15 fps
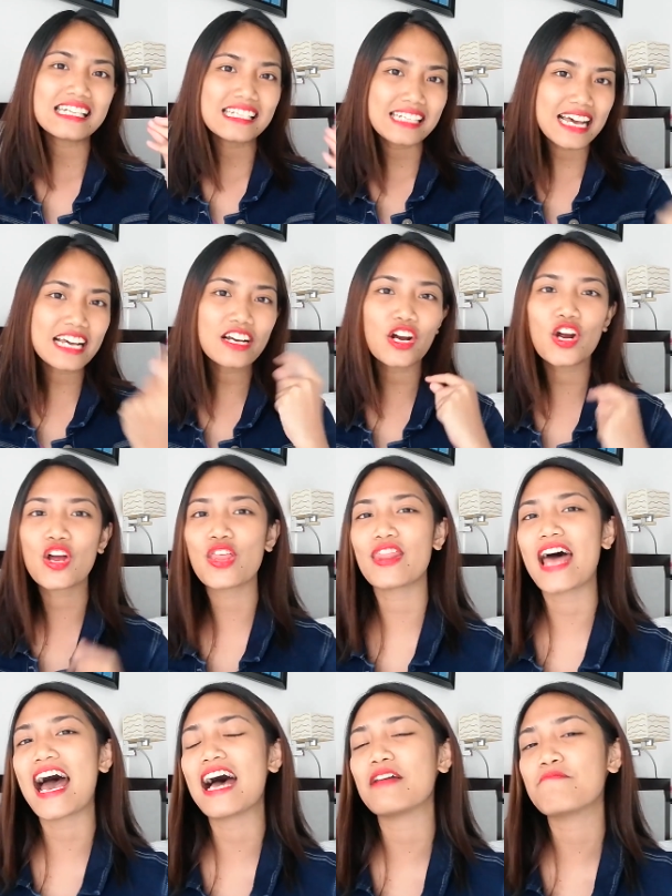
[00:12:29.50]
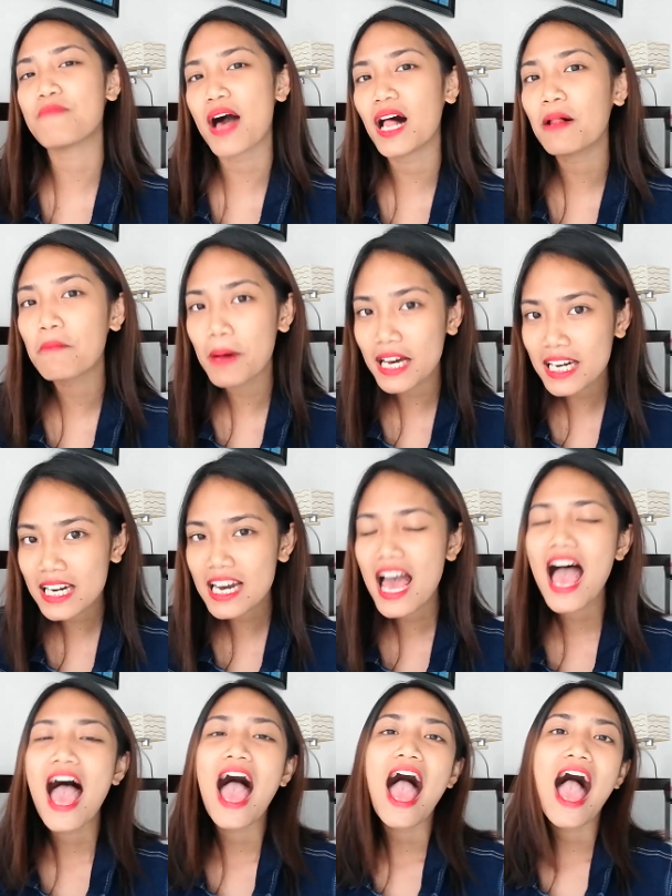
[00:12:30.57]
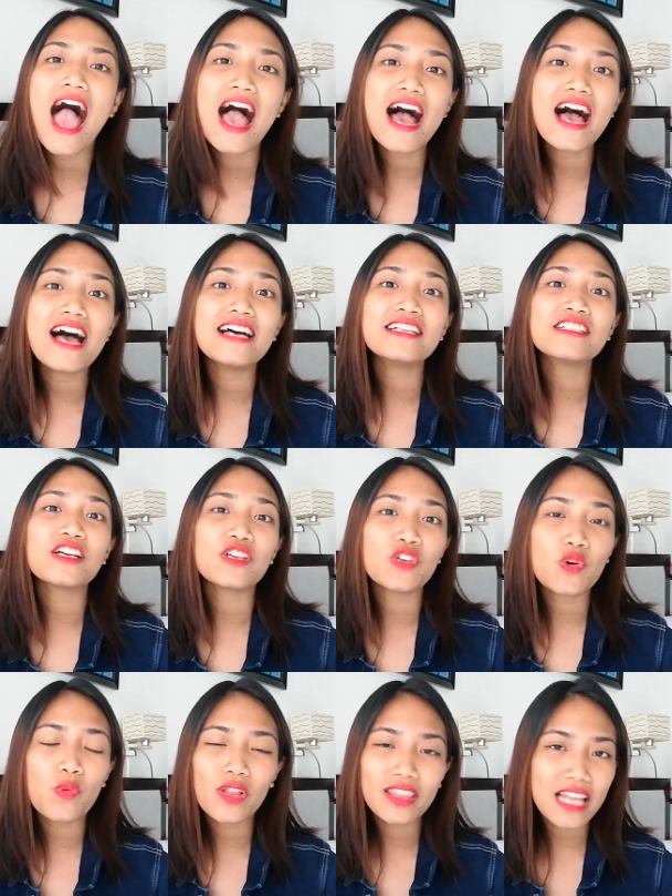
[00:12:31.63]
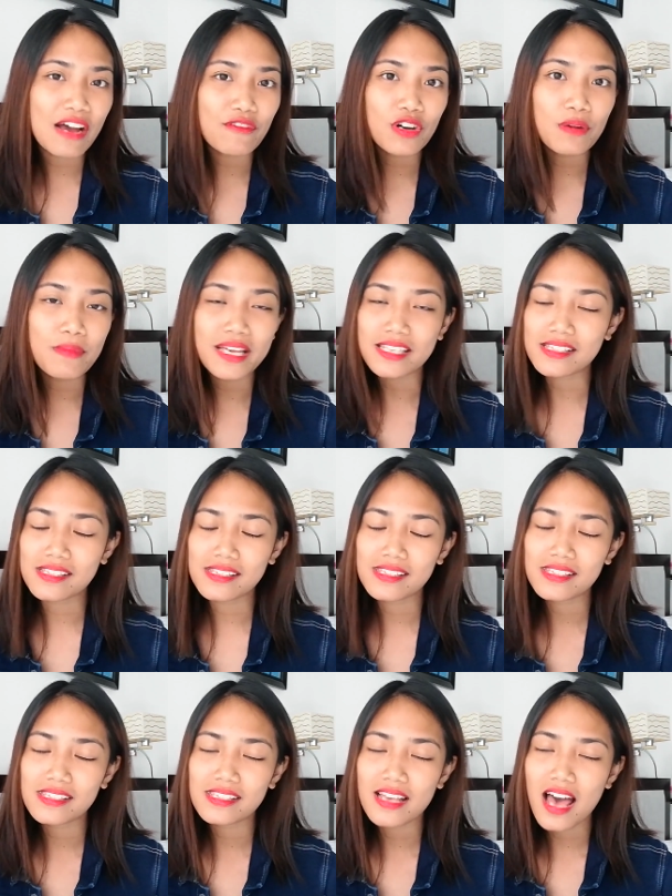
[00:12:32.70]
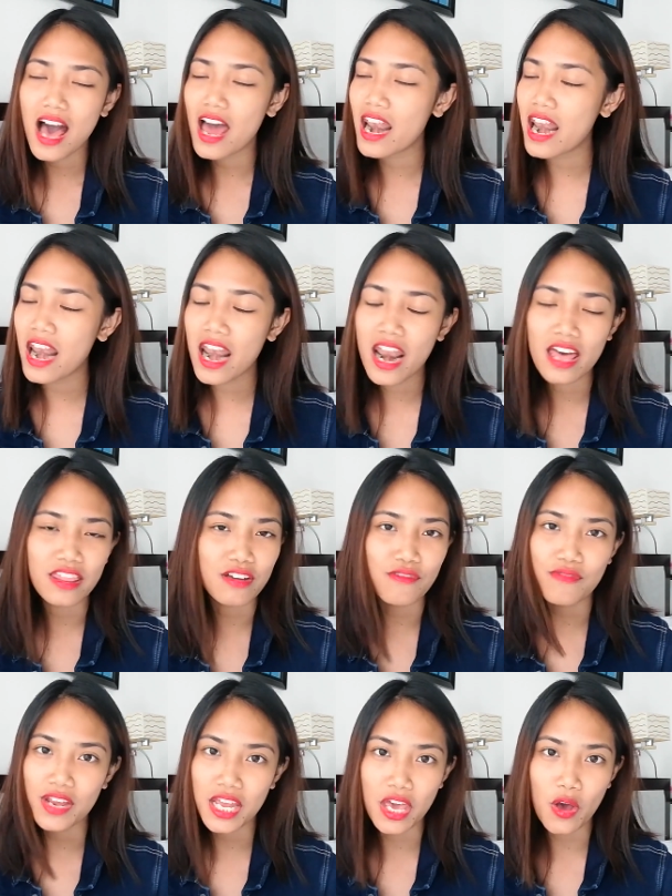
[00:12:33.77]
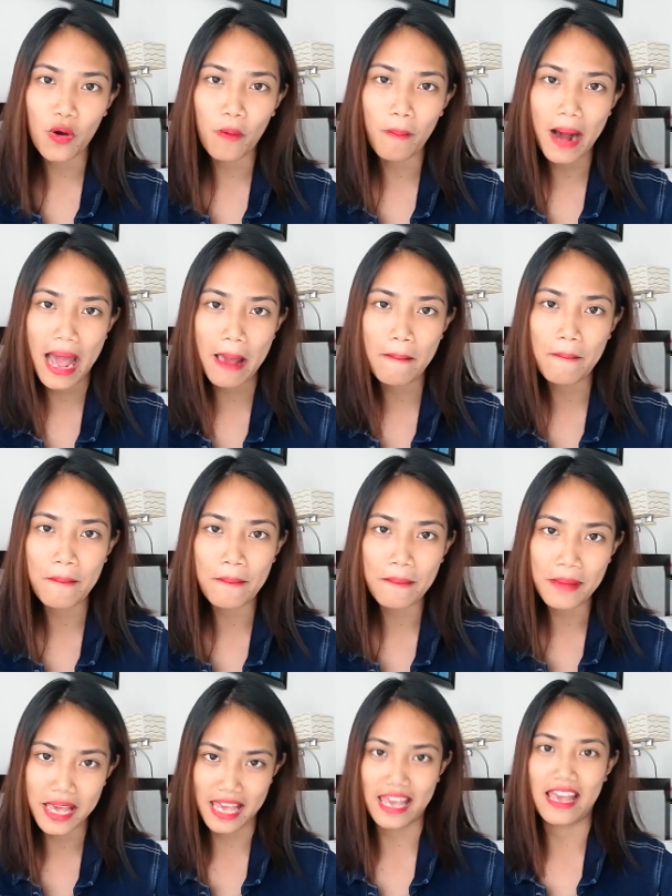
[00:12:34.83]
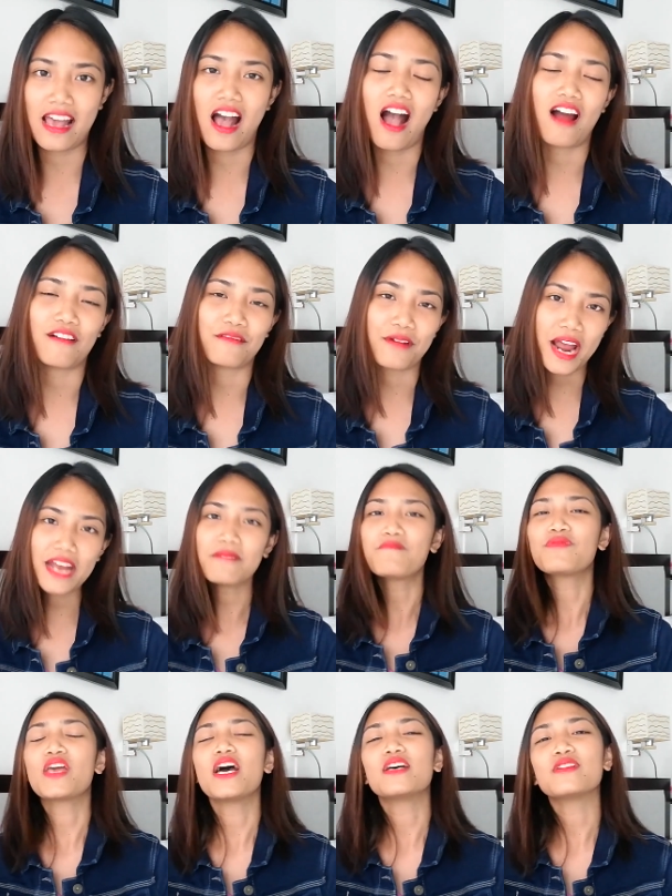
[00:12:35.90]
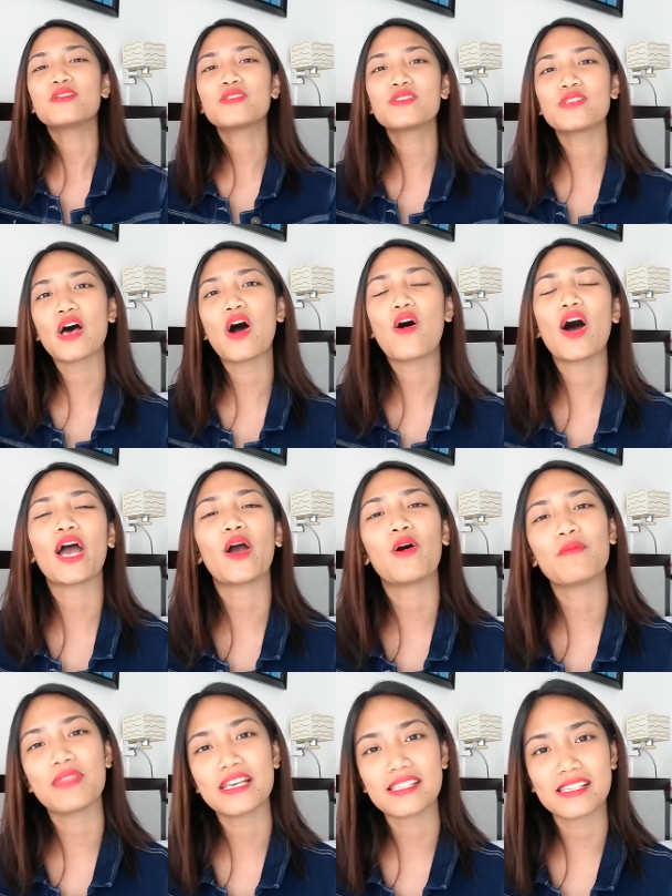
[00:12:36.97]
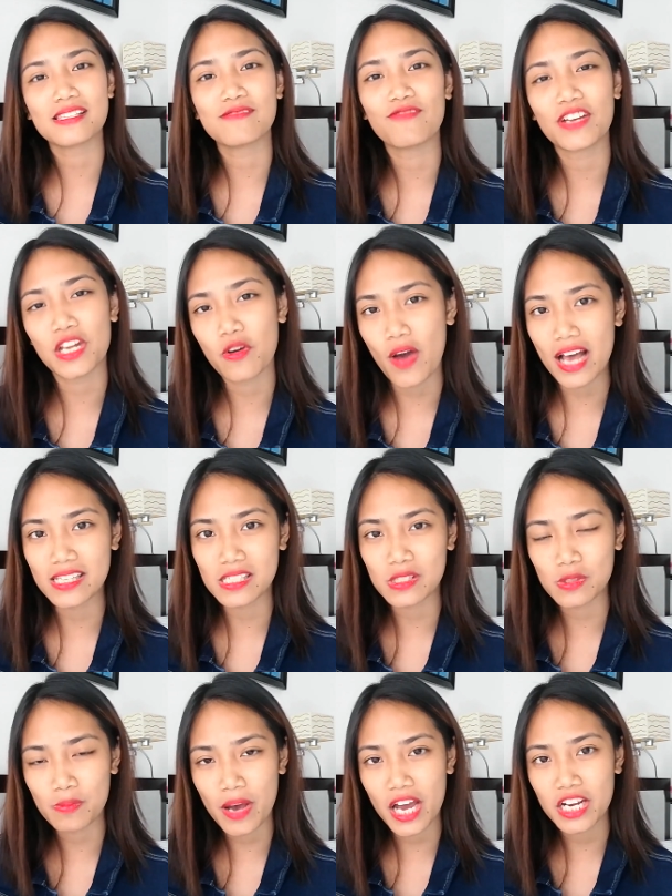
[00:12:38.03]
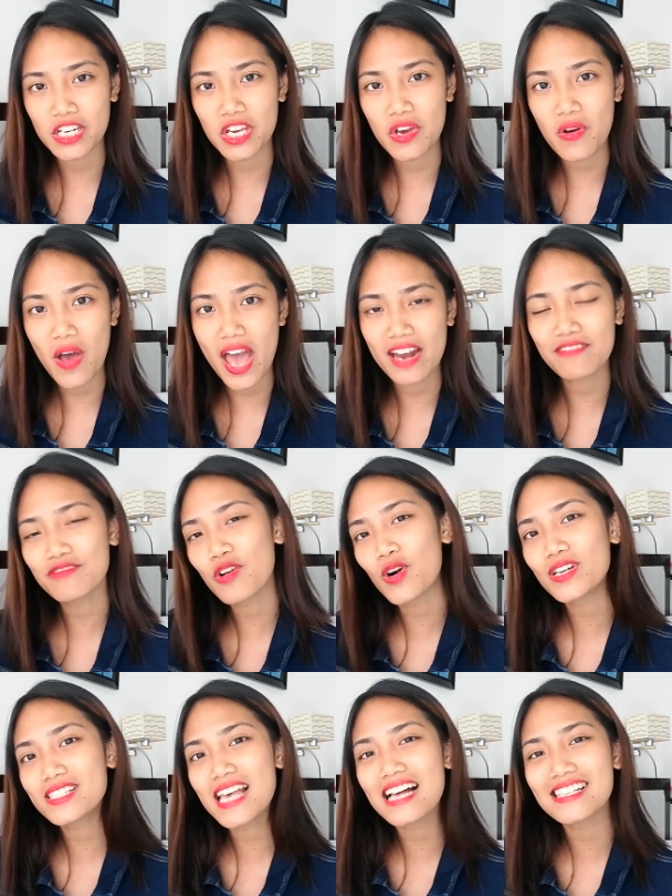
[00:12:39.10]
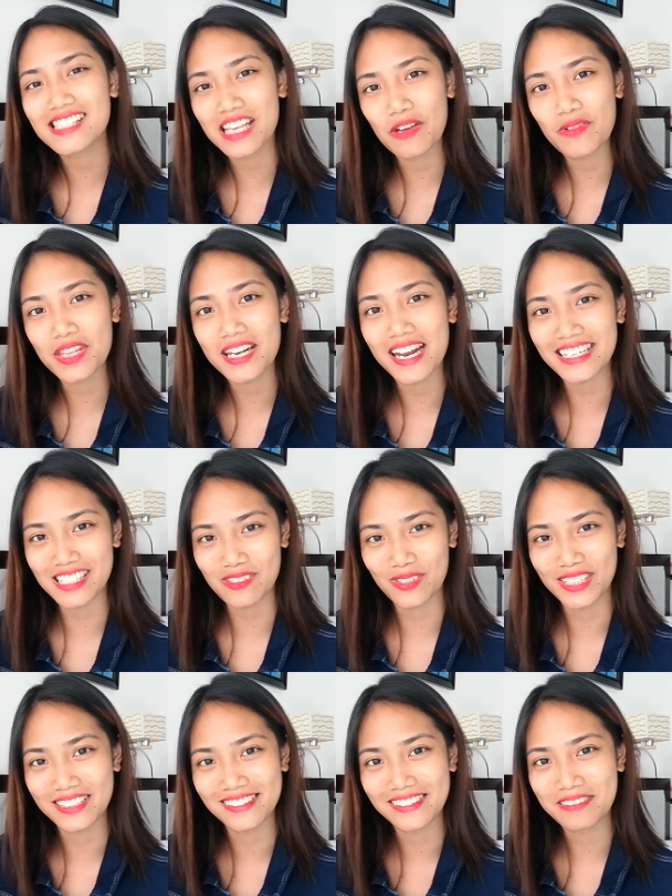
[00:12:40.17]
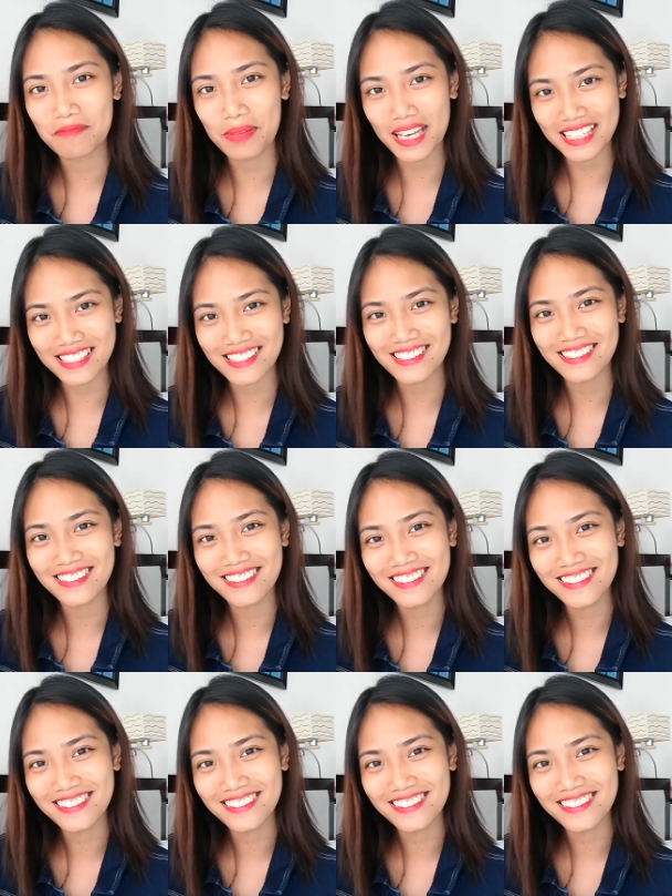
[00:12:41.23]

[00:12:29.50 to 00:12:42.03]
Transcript: tinker that bell button, and you will never miss another video by me, all right? So I hope this video has inspired you, and of course I'll see you in the next one. Peace.